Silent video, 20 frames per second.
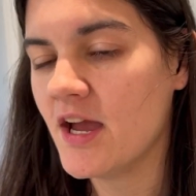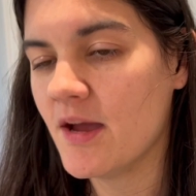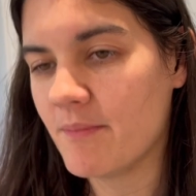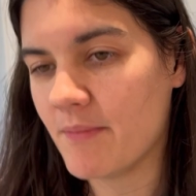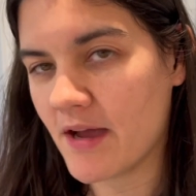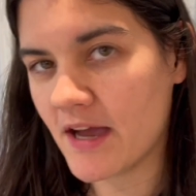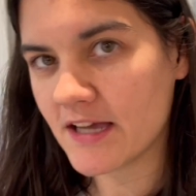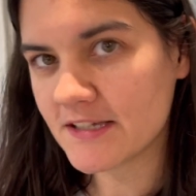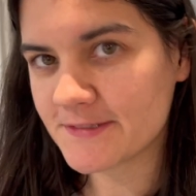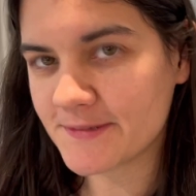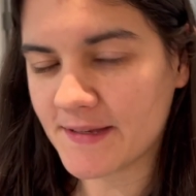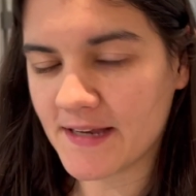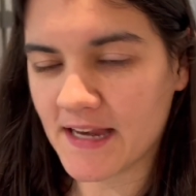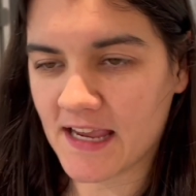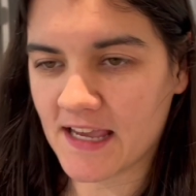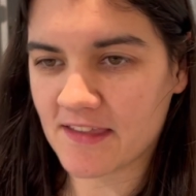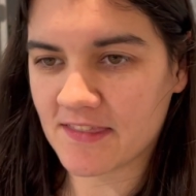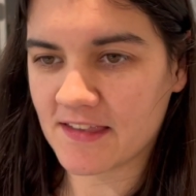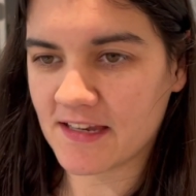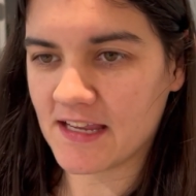My husband
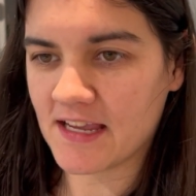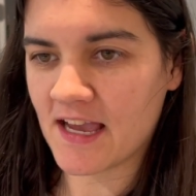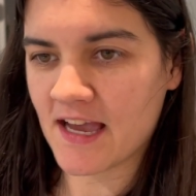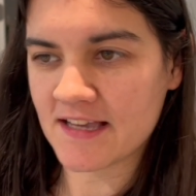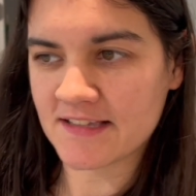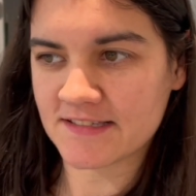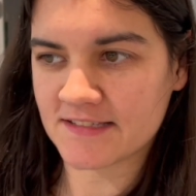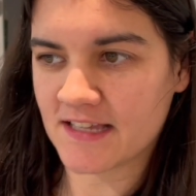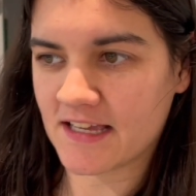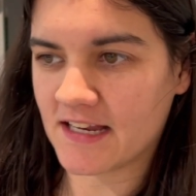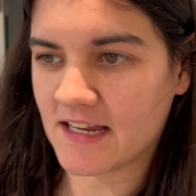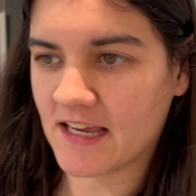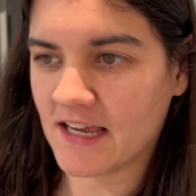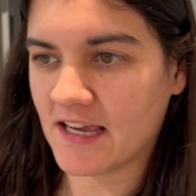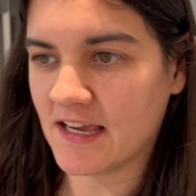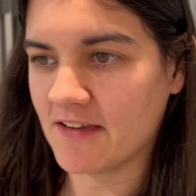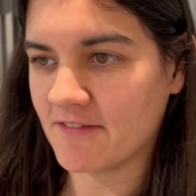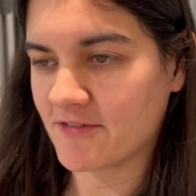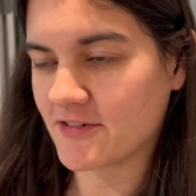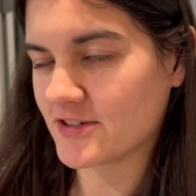Anthony has done
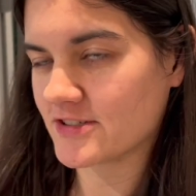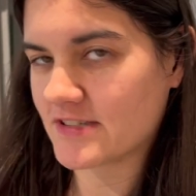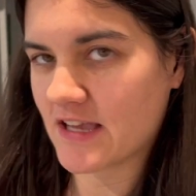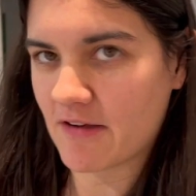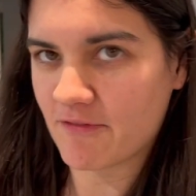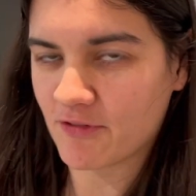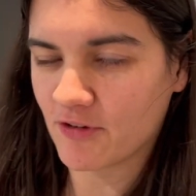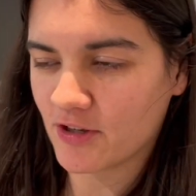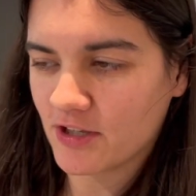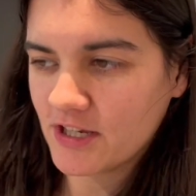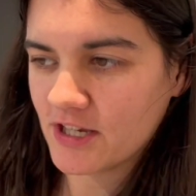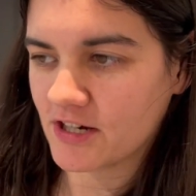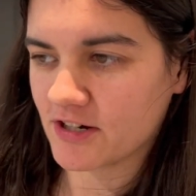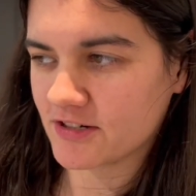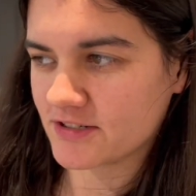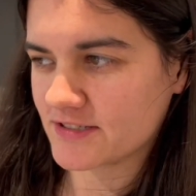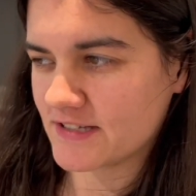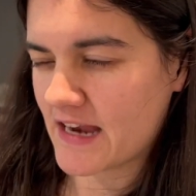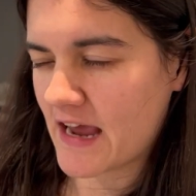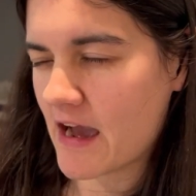it for several
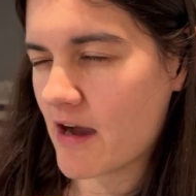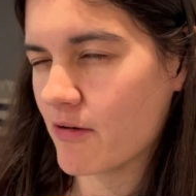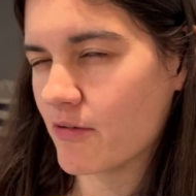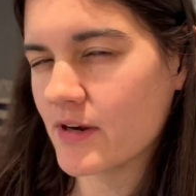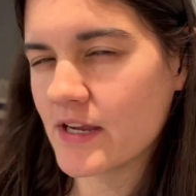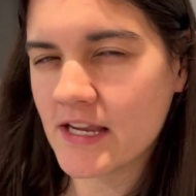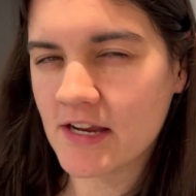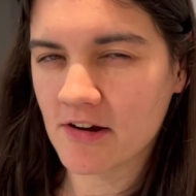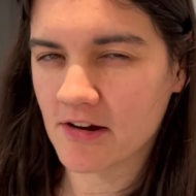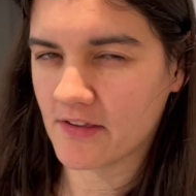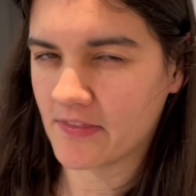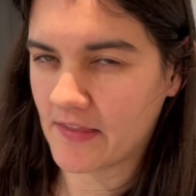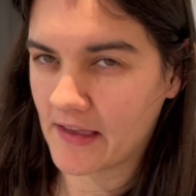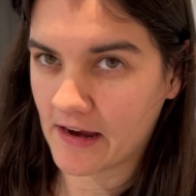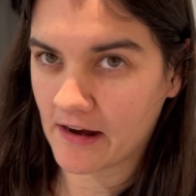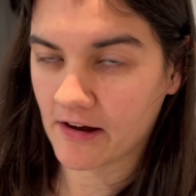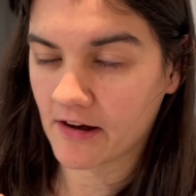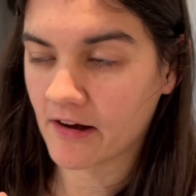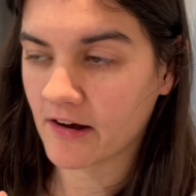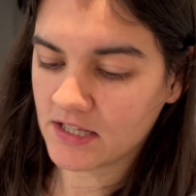years now, here and
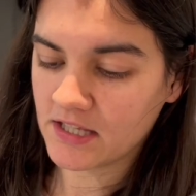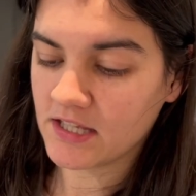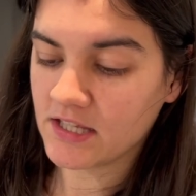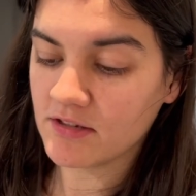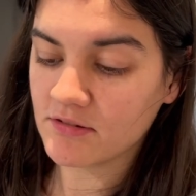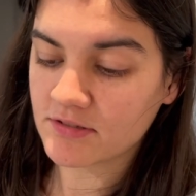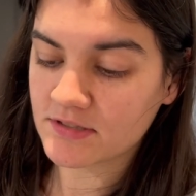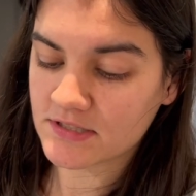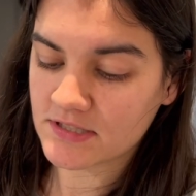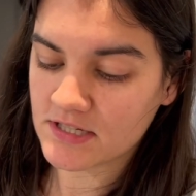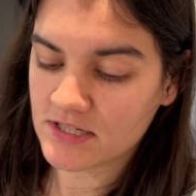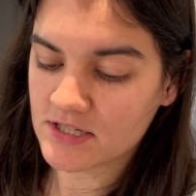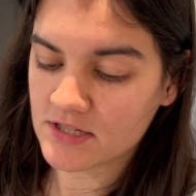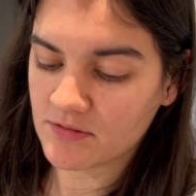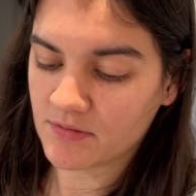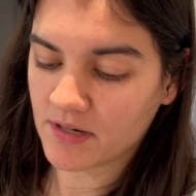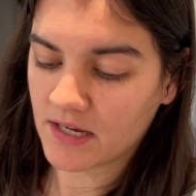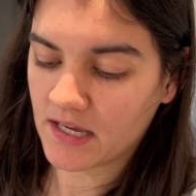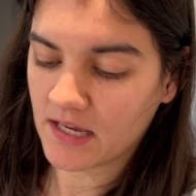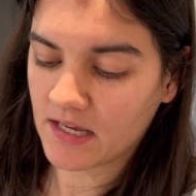there. He used to
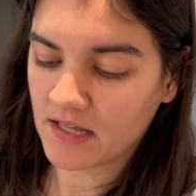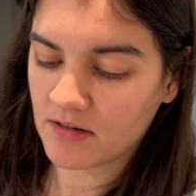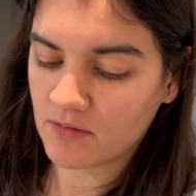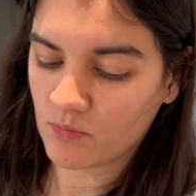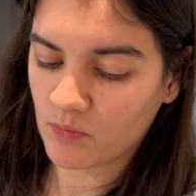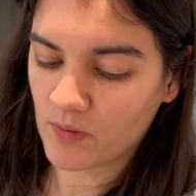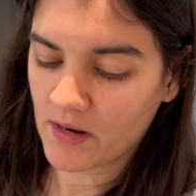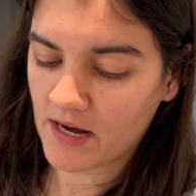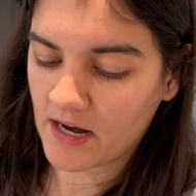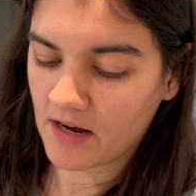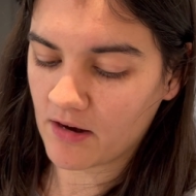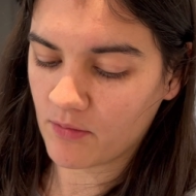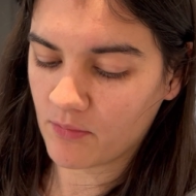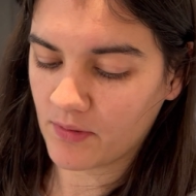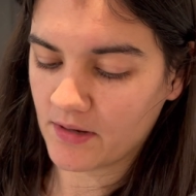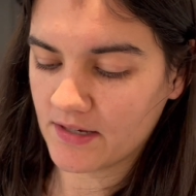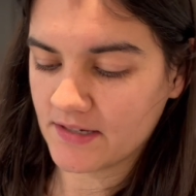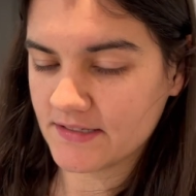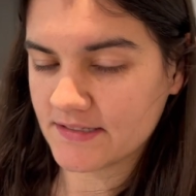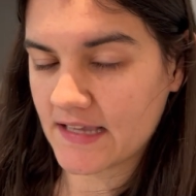do it where it
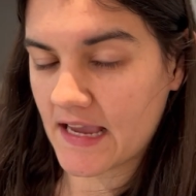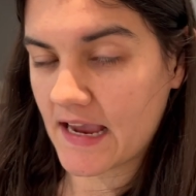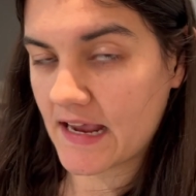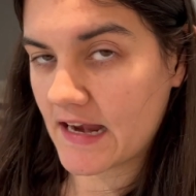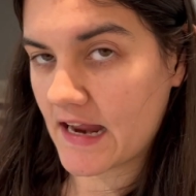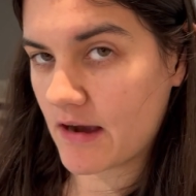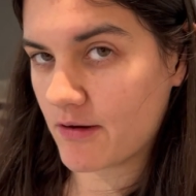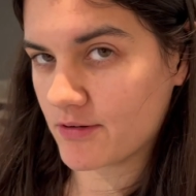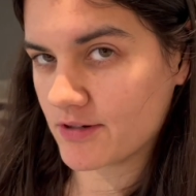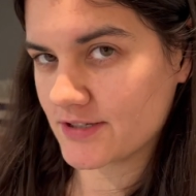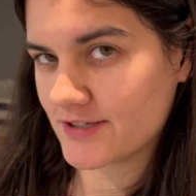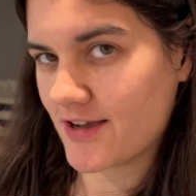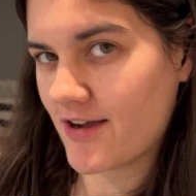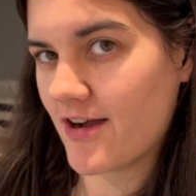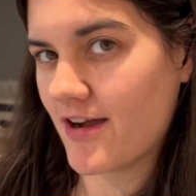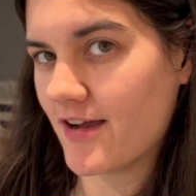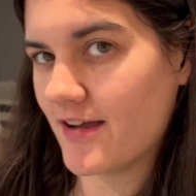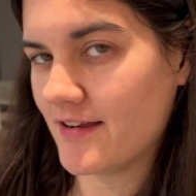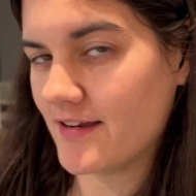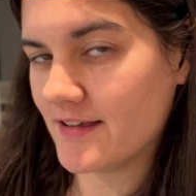was eight hours
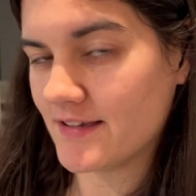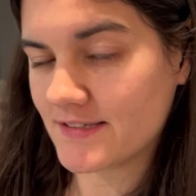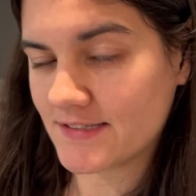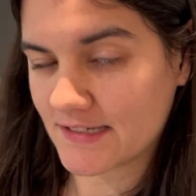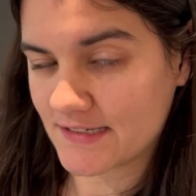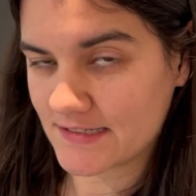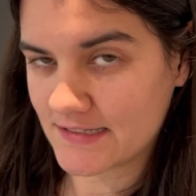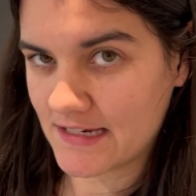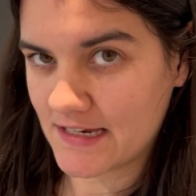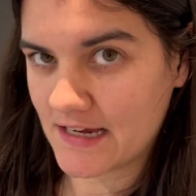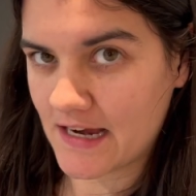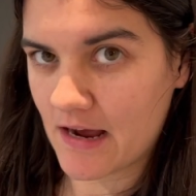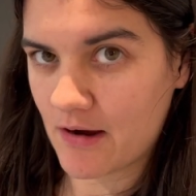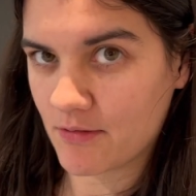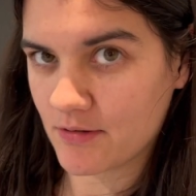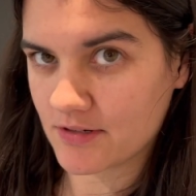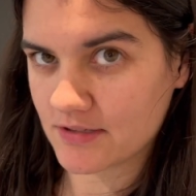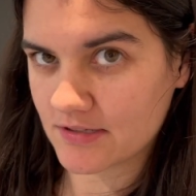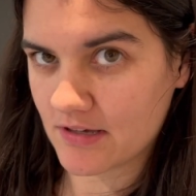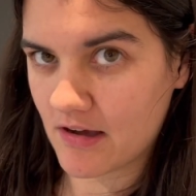on, 16
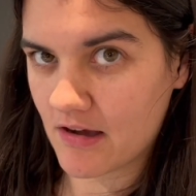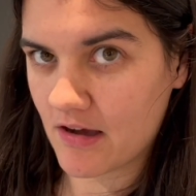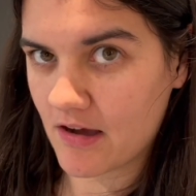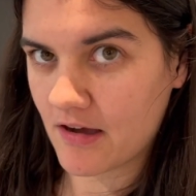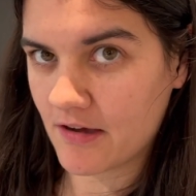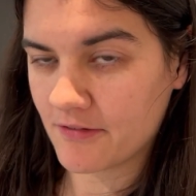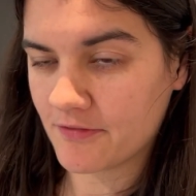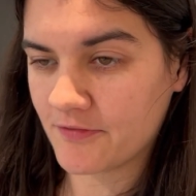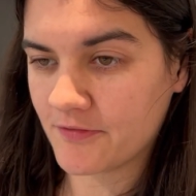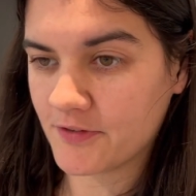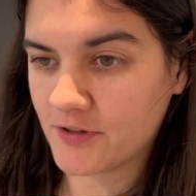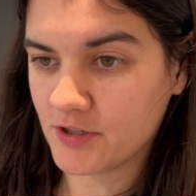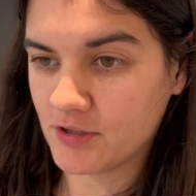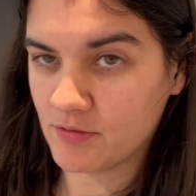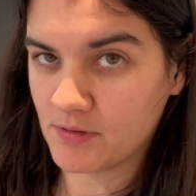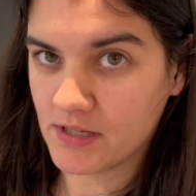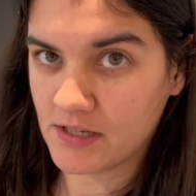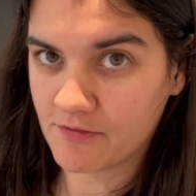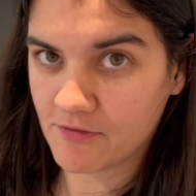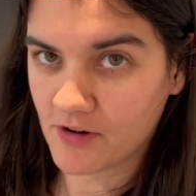hours off. You
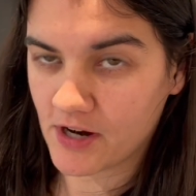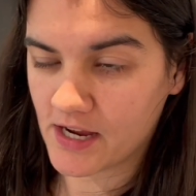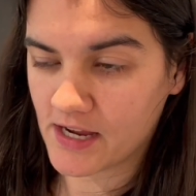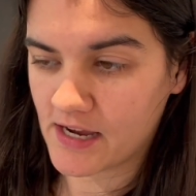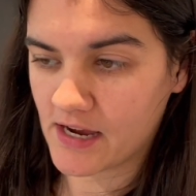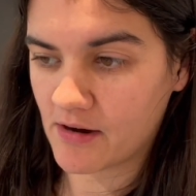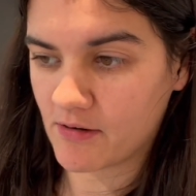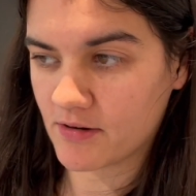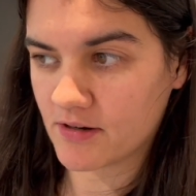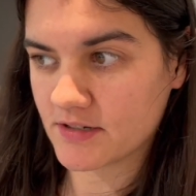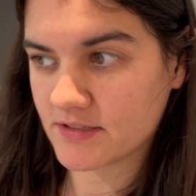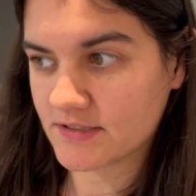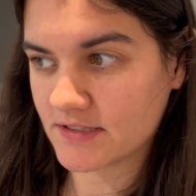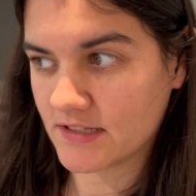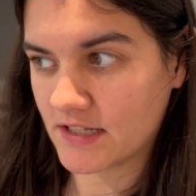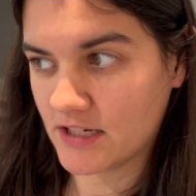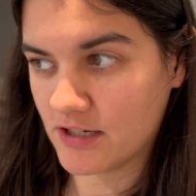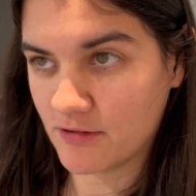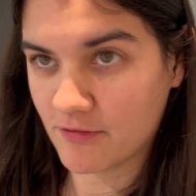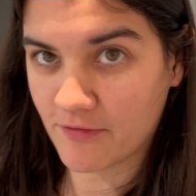eat for eight hours and
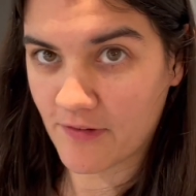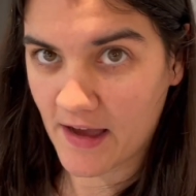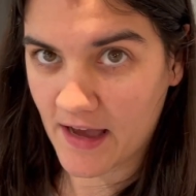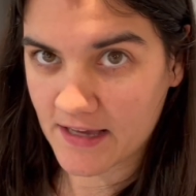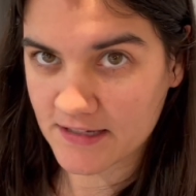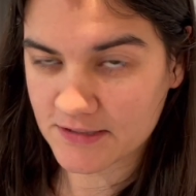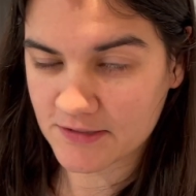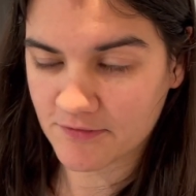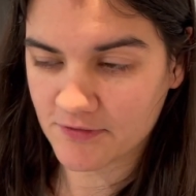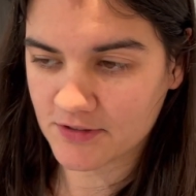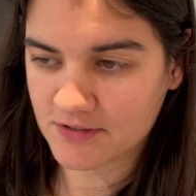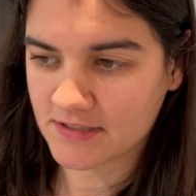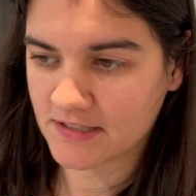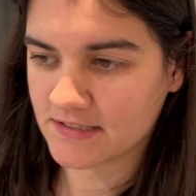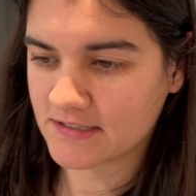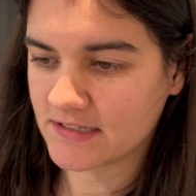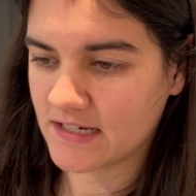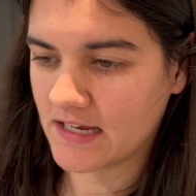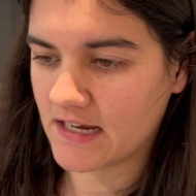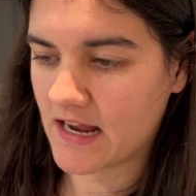then you fast for
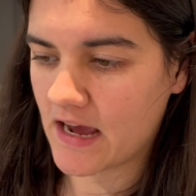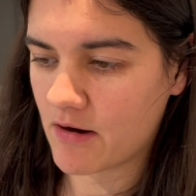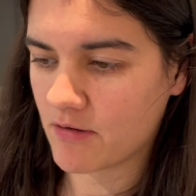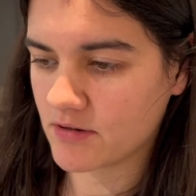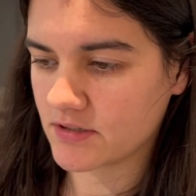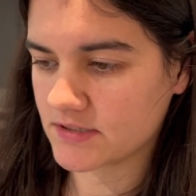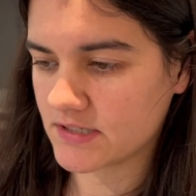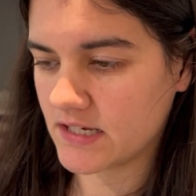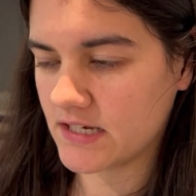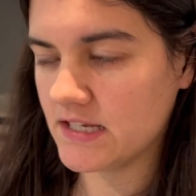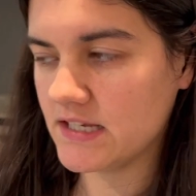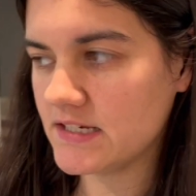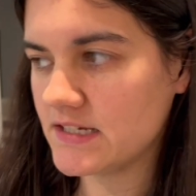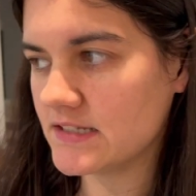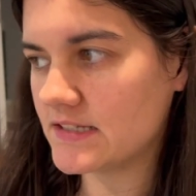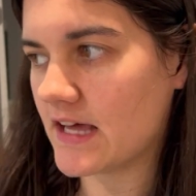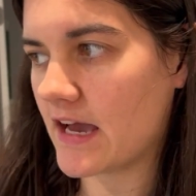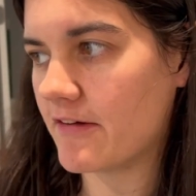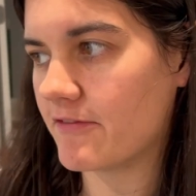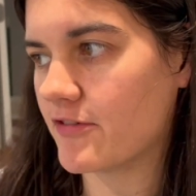16 hours. And he
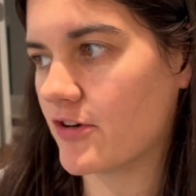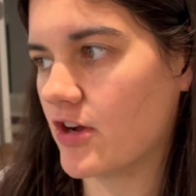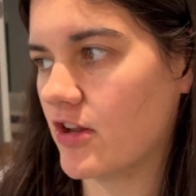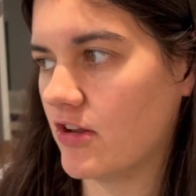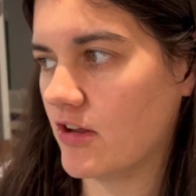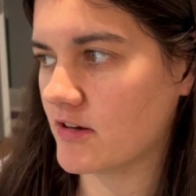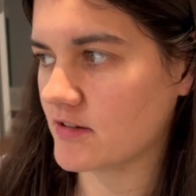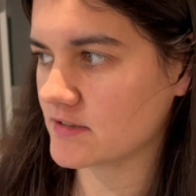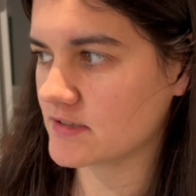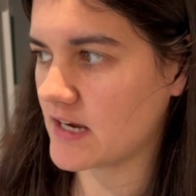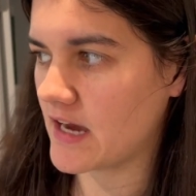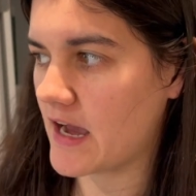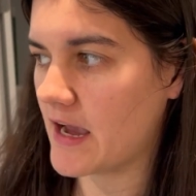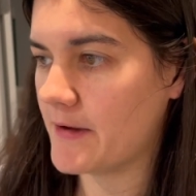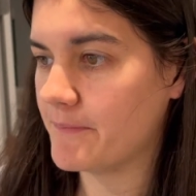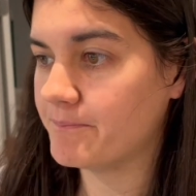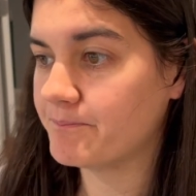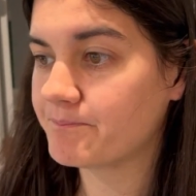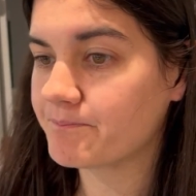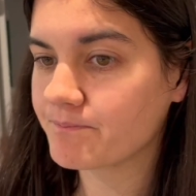did that for a long
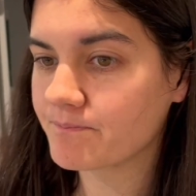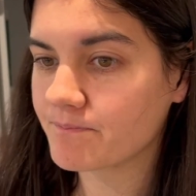time.